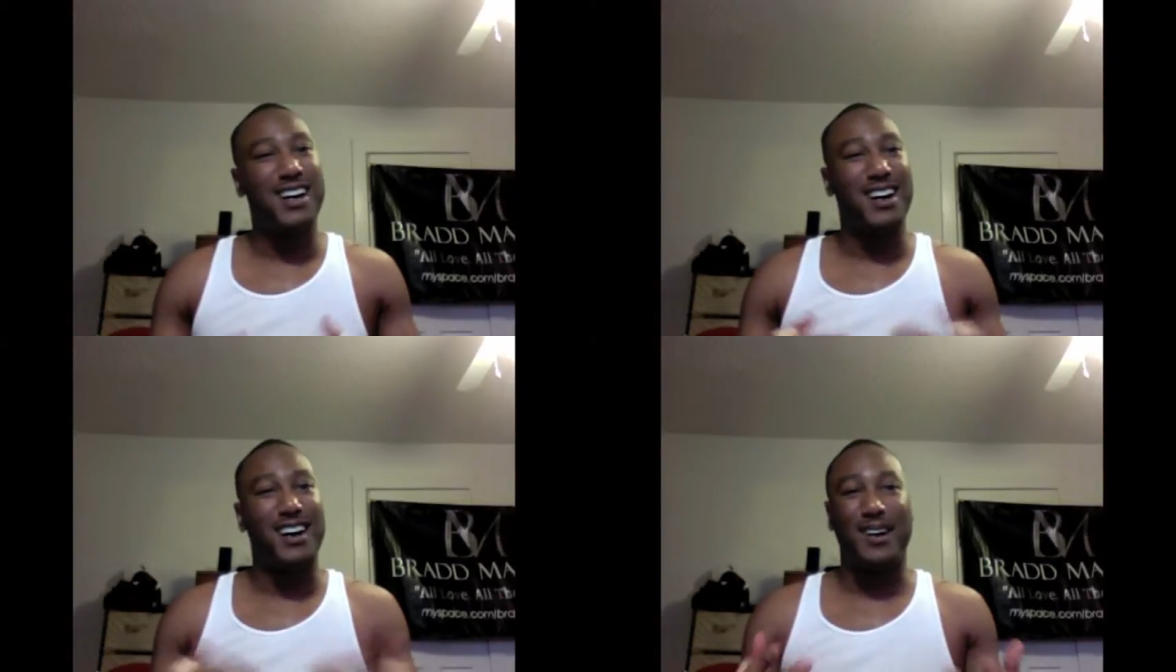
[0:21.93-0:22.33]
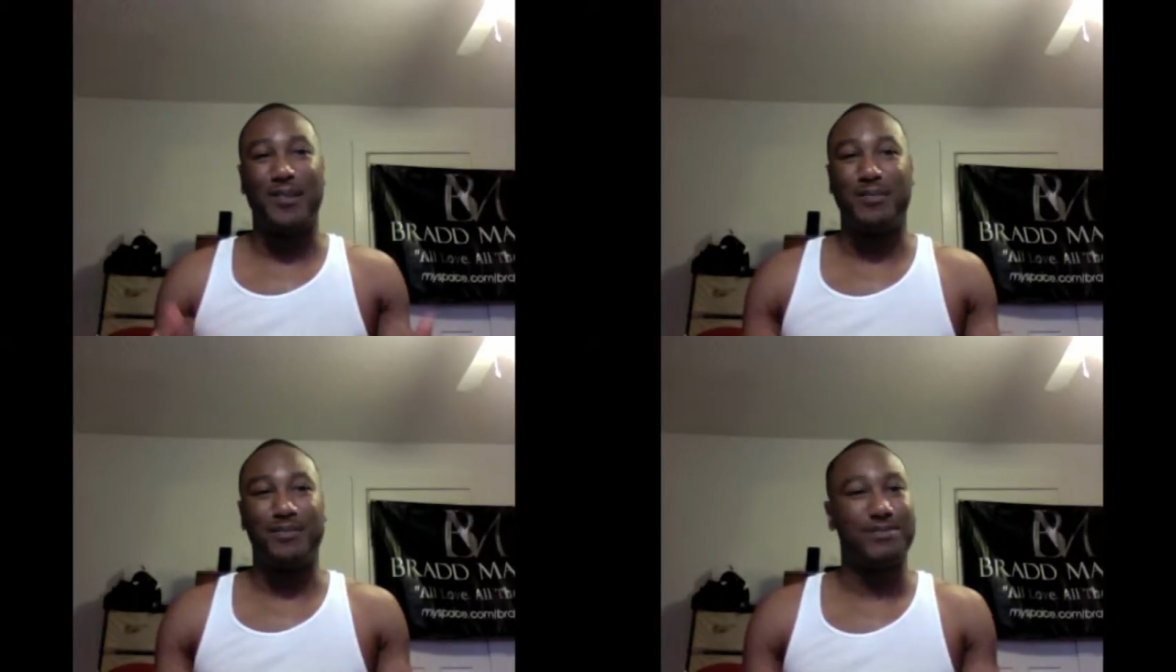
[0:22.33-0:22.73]

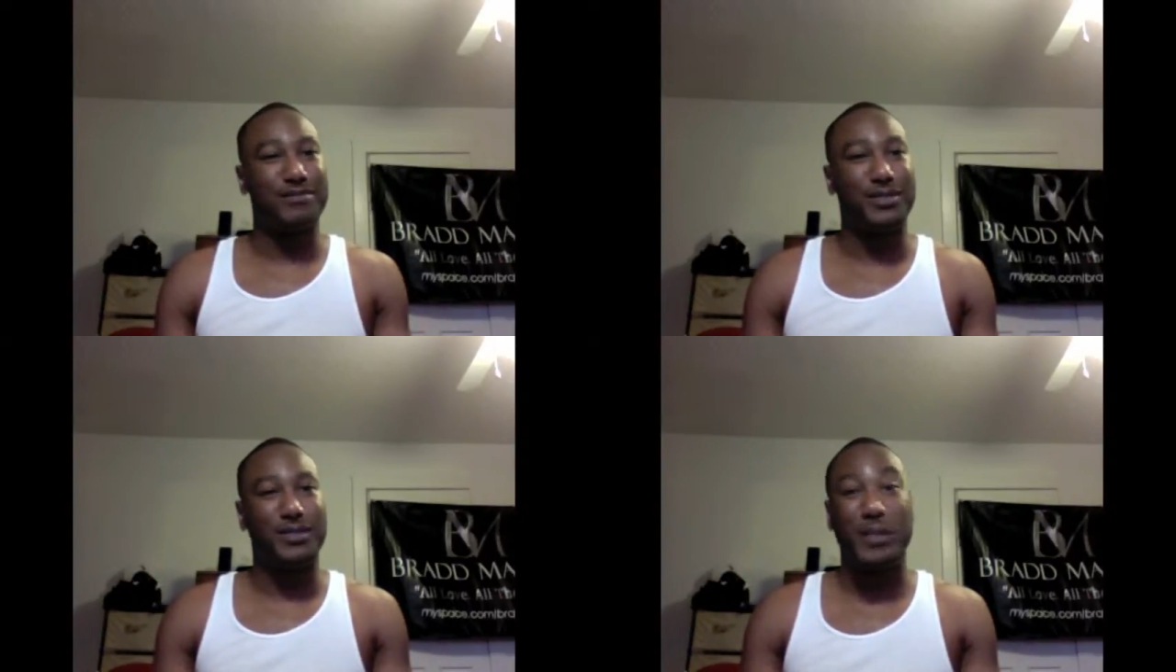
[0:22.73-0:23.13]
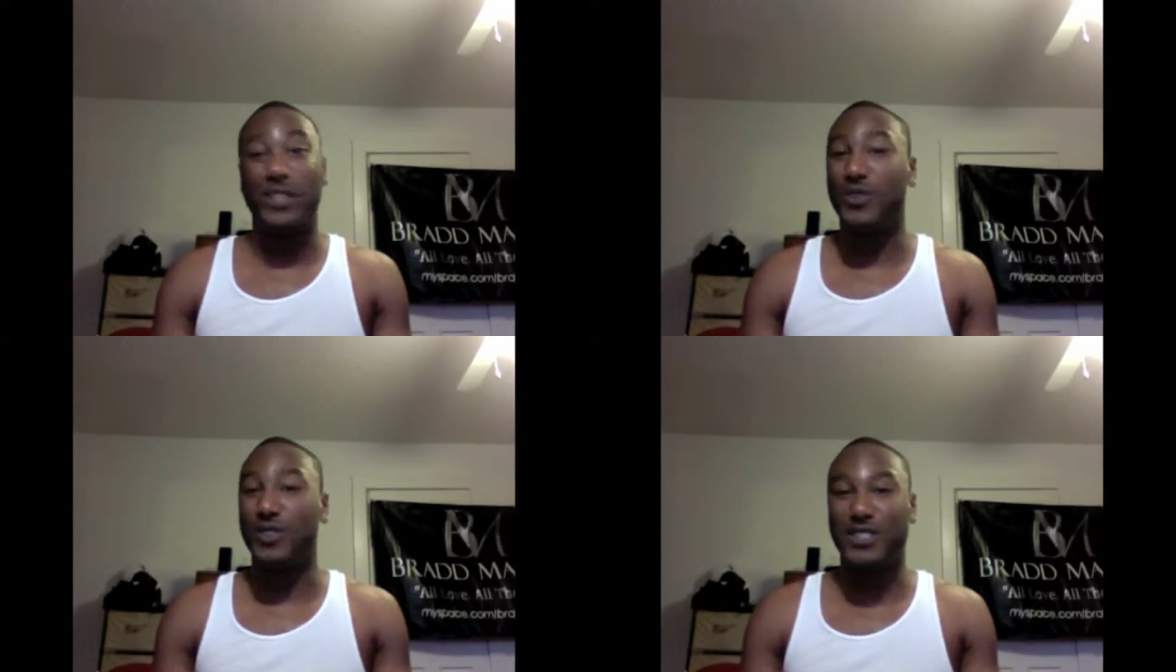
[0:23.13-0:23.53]
Been
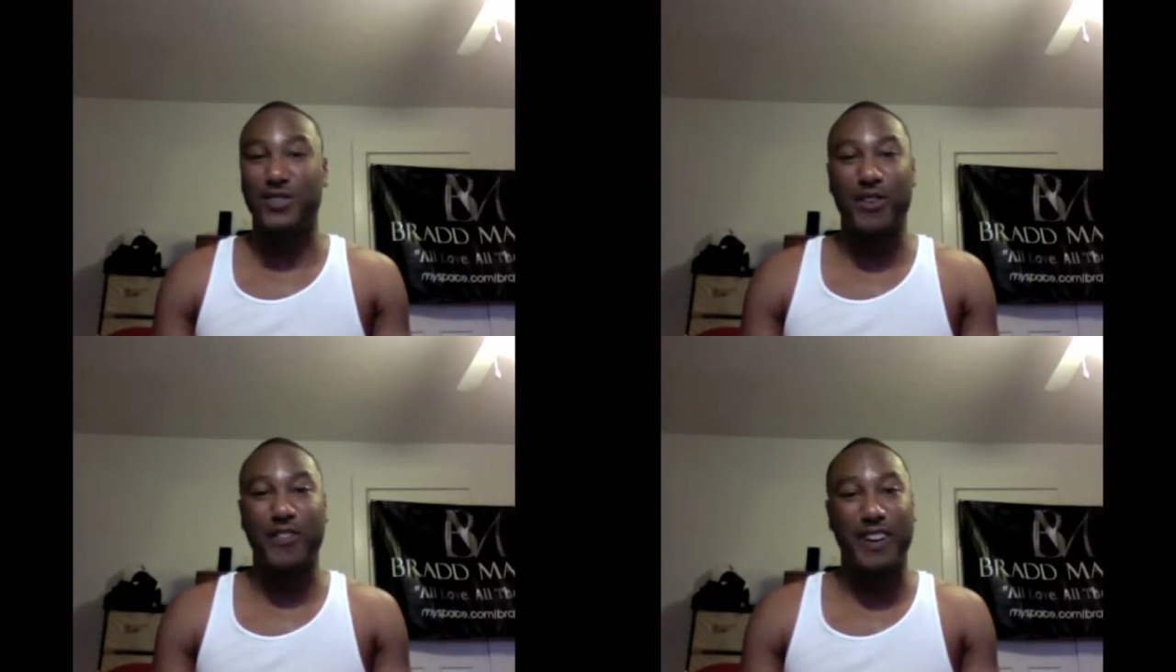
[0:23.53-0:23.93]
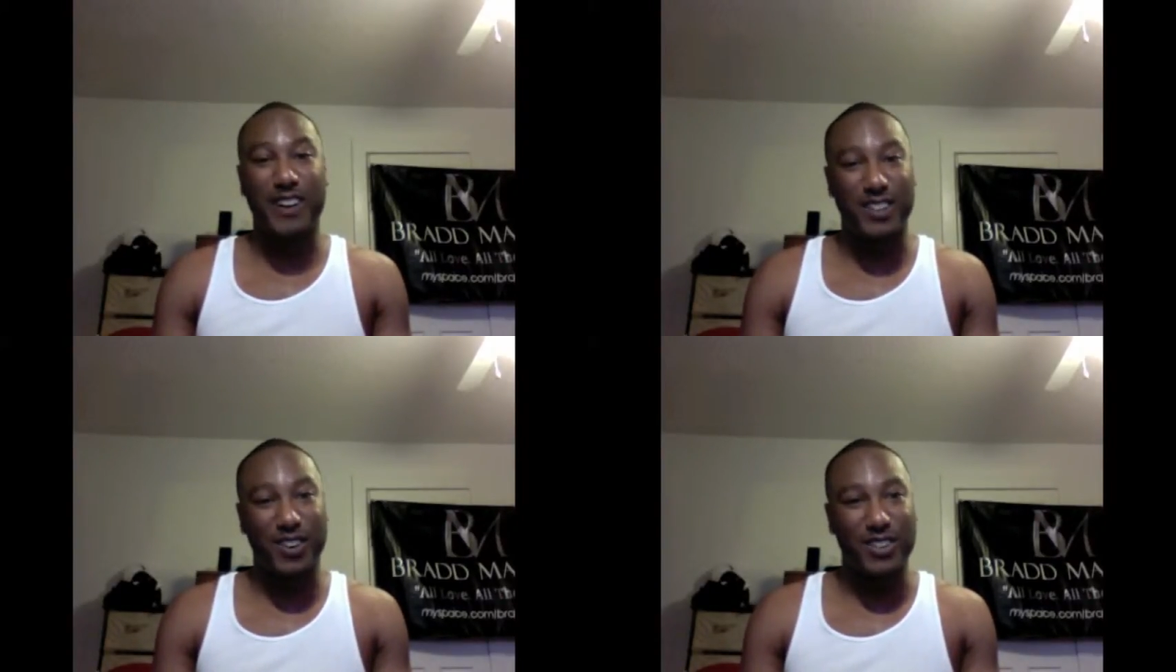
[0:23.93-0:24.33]
doing this for a
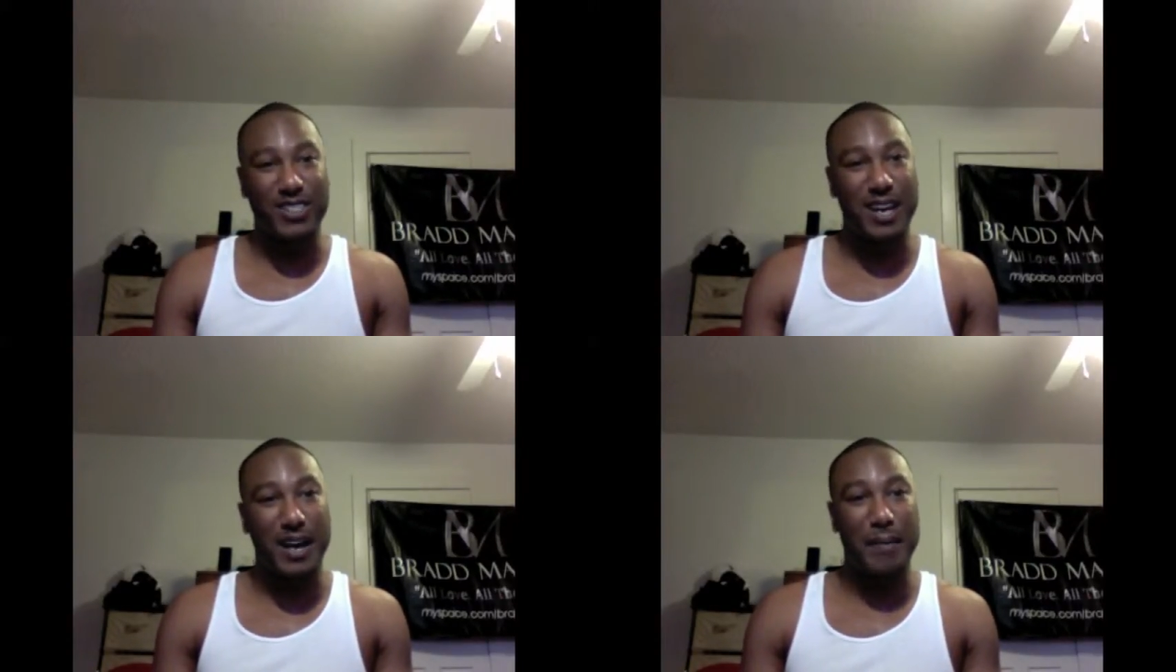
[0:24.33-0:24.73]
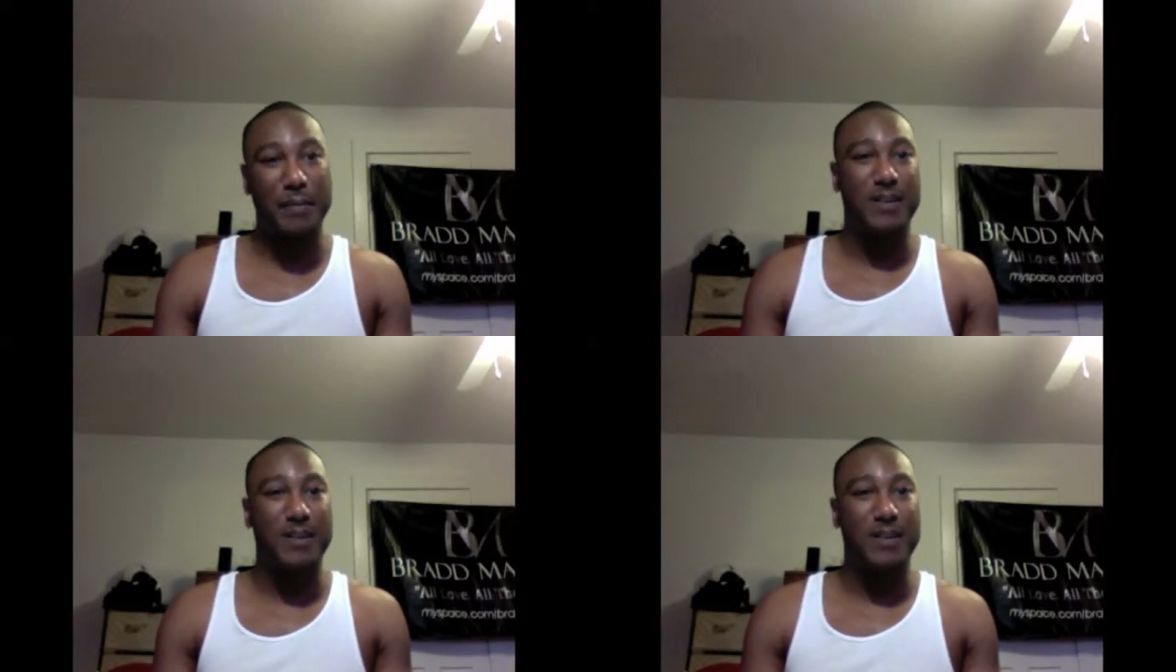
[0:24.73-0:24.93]
very long time.